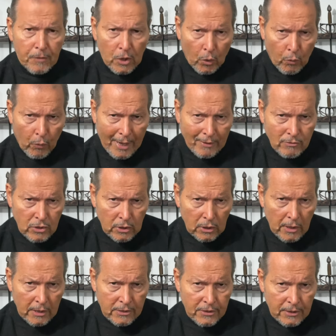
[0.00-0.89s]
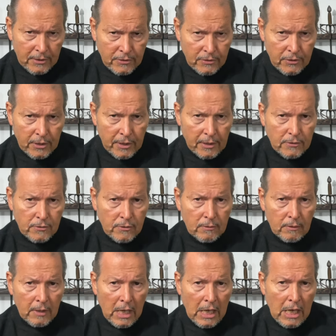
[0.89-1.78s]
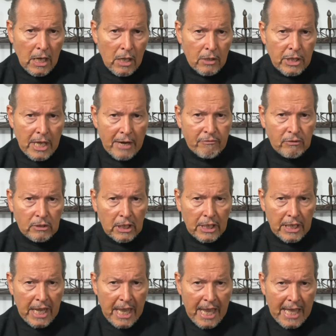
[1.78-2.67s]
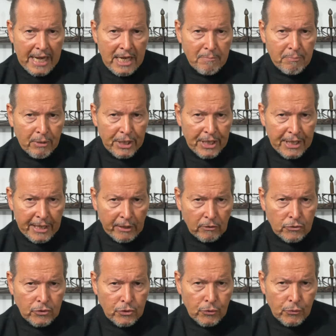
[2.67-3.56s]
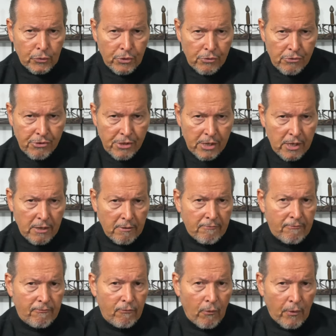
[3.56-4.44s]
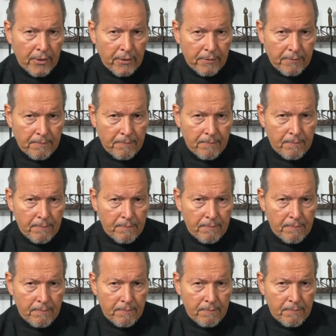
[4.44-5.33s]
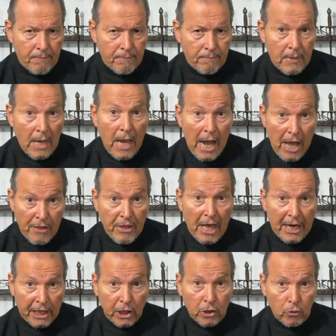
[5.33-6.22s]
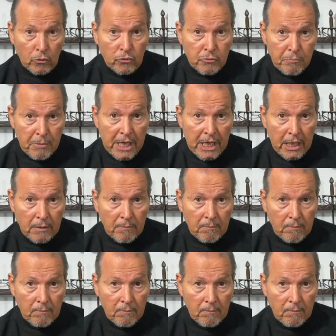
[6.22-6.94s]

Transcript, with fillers: Crown's Law says this never let anybody else do your thinking for you, and that includes me.